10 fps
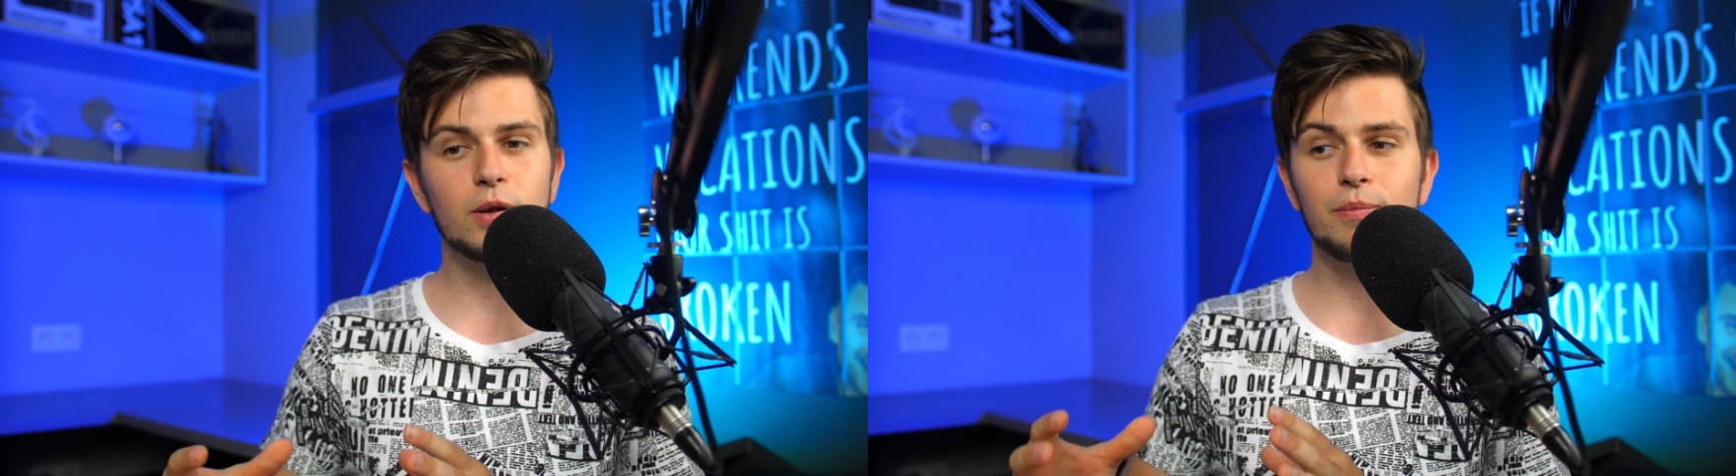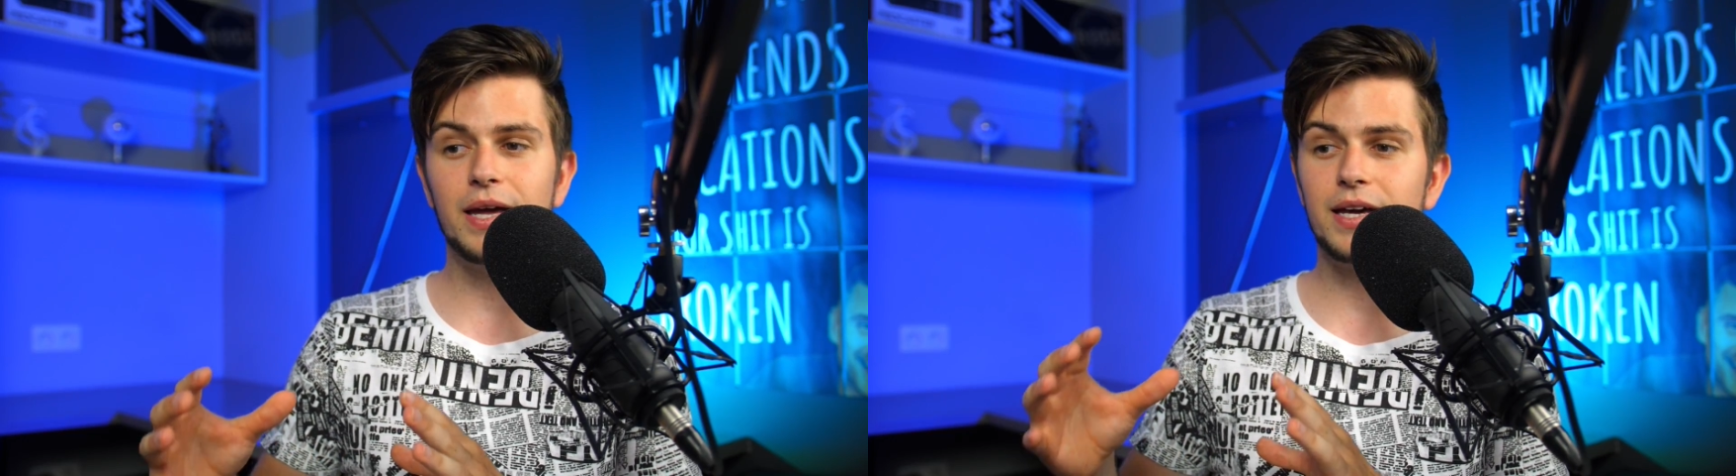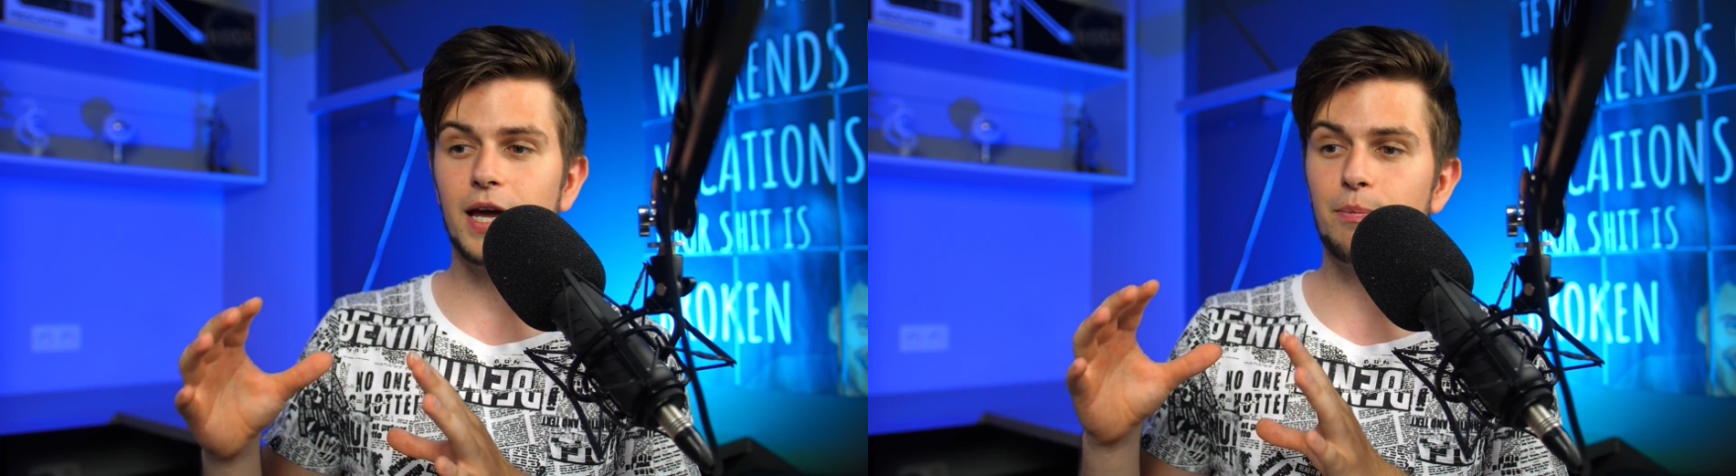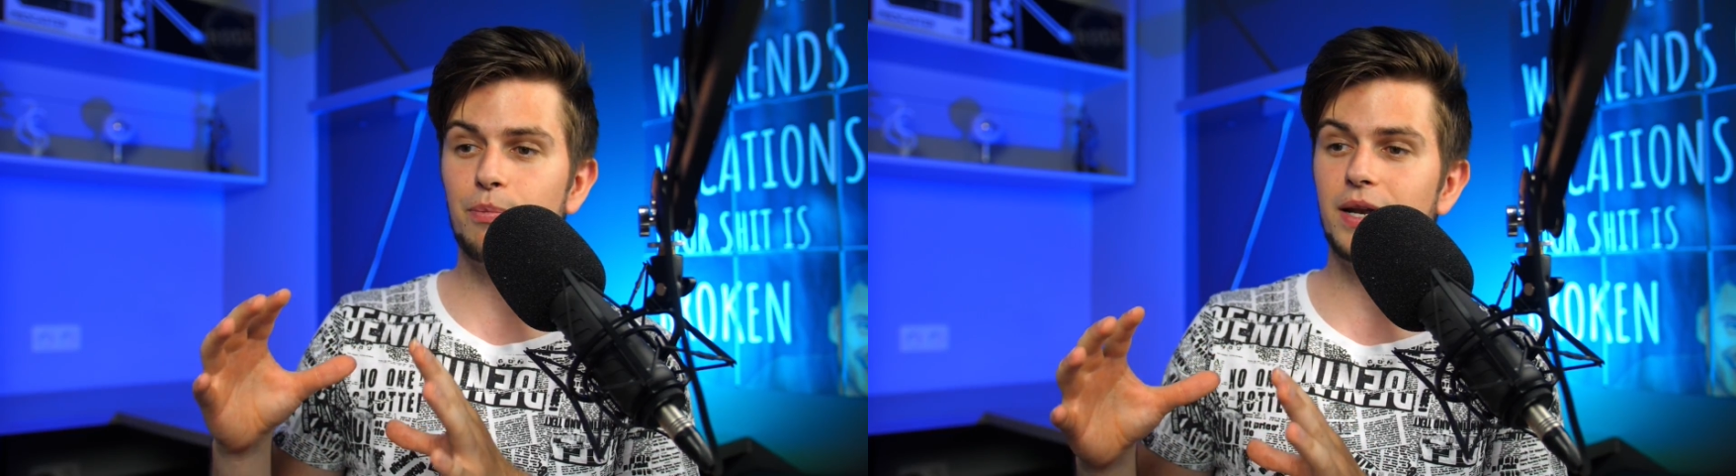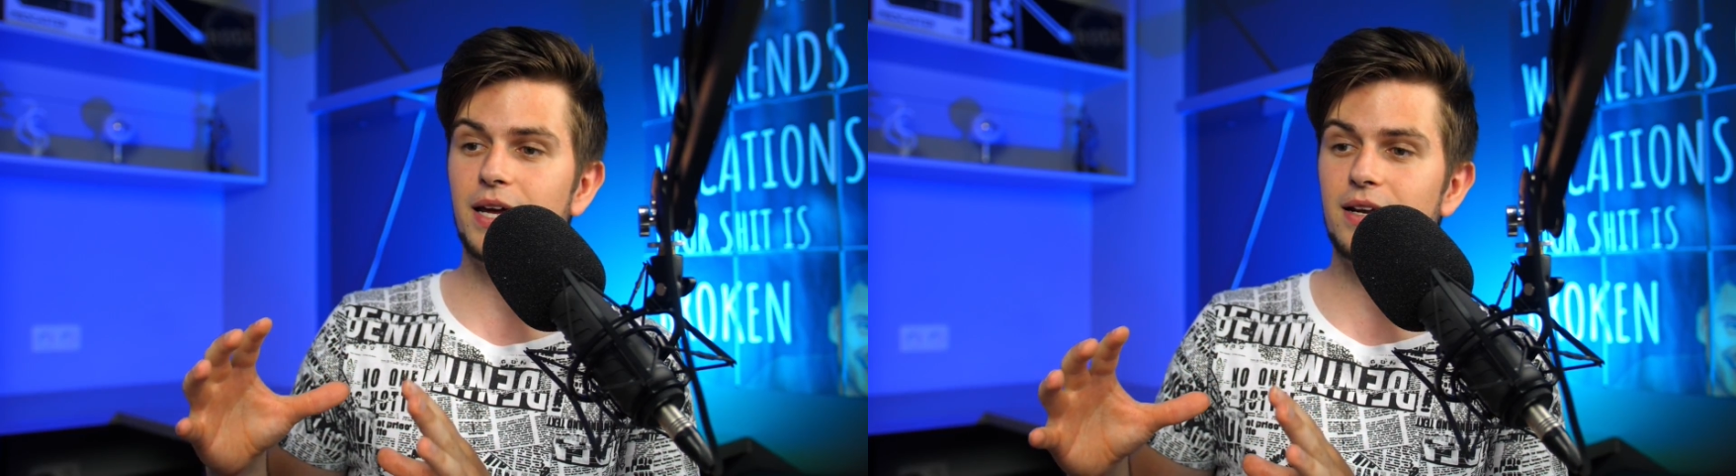make a
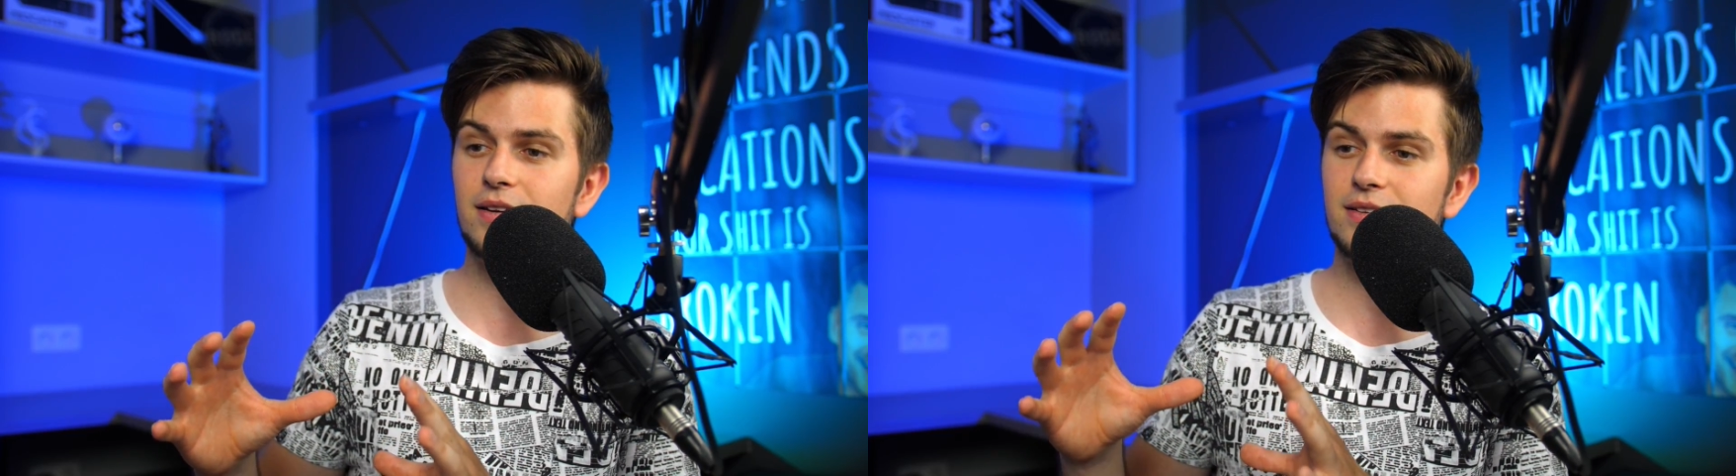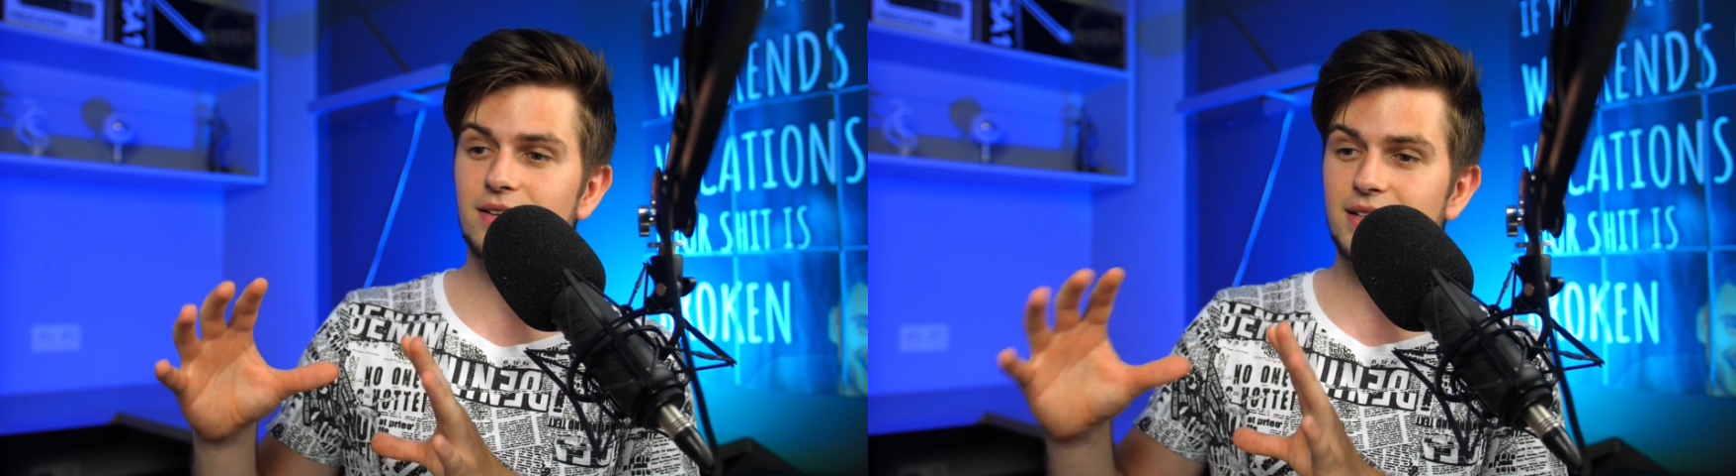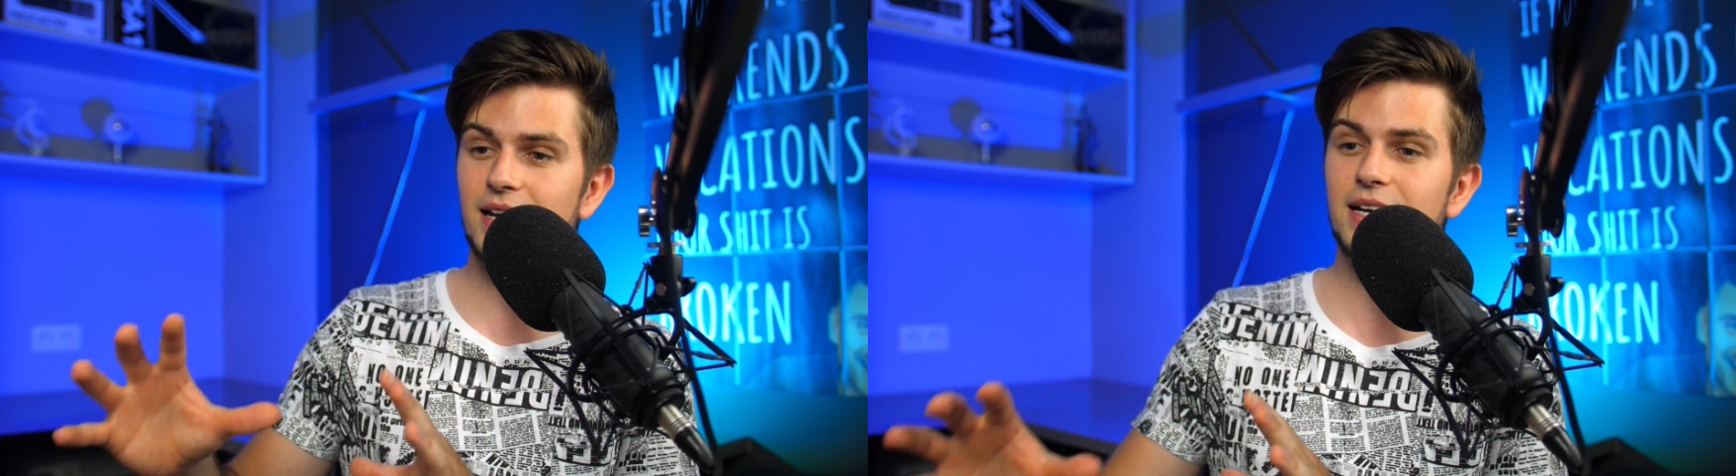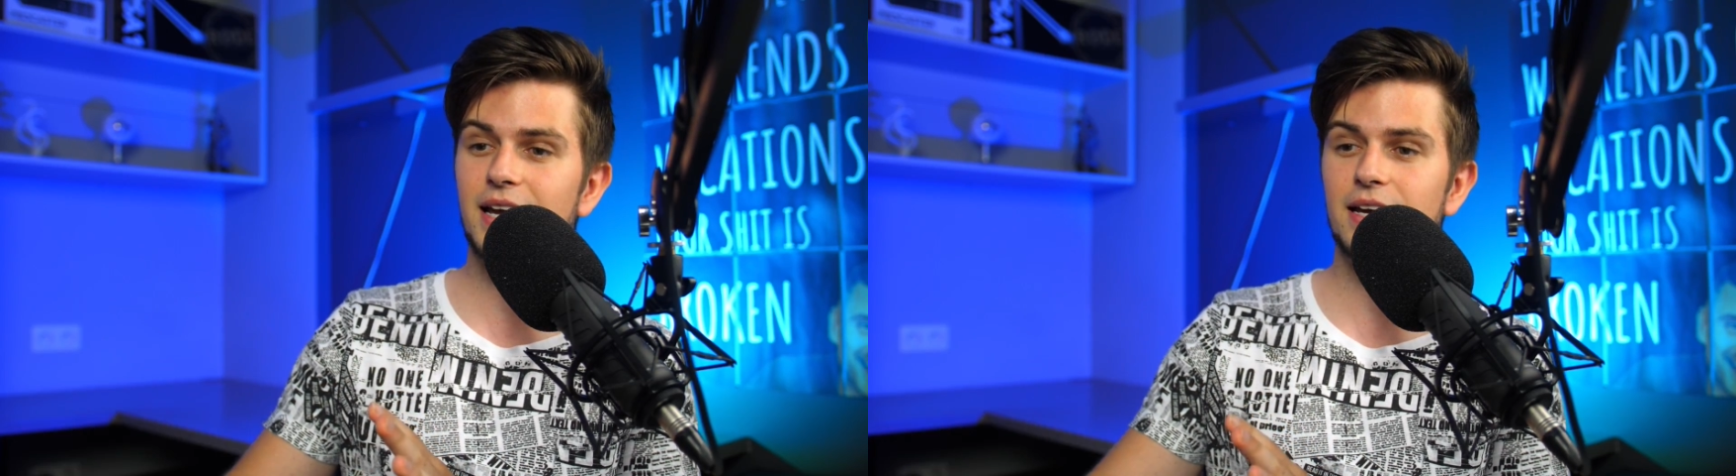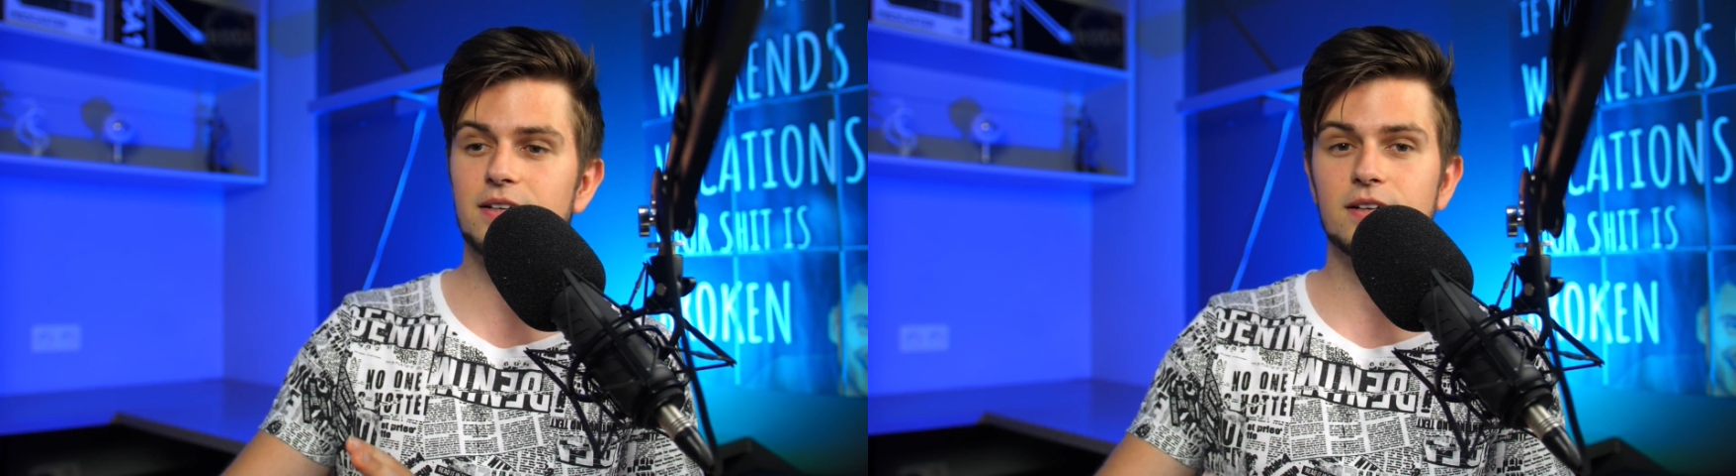playlist
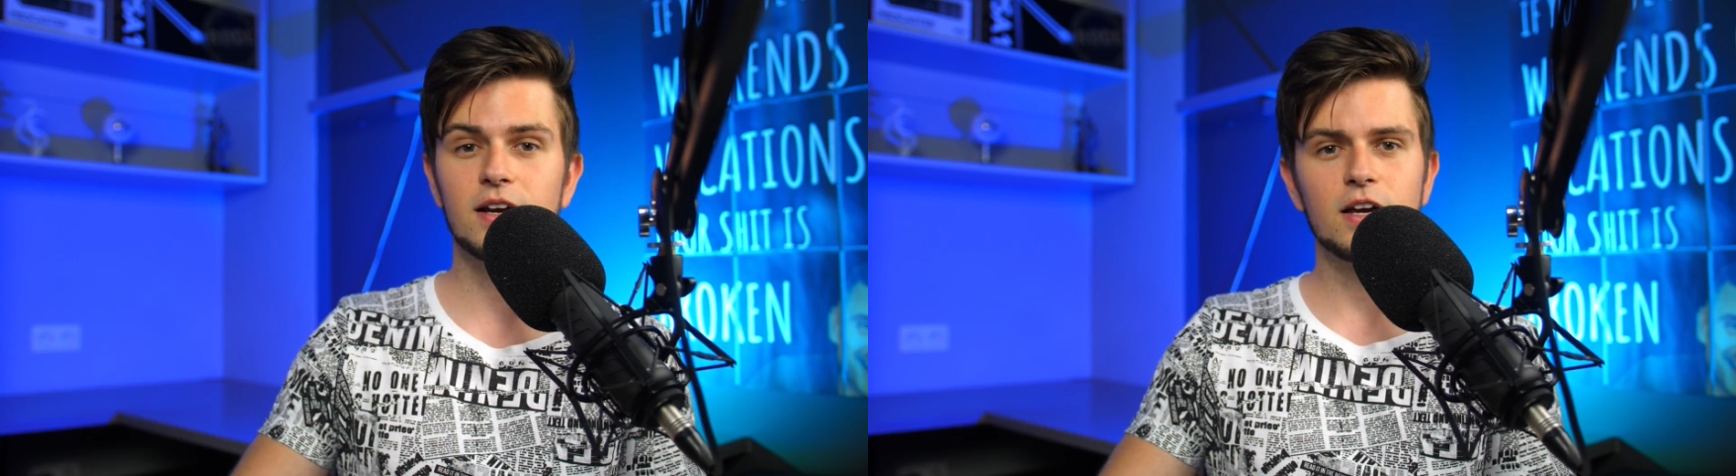dedicated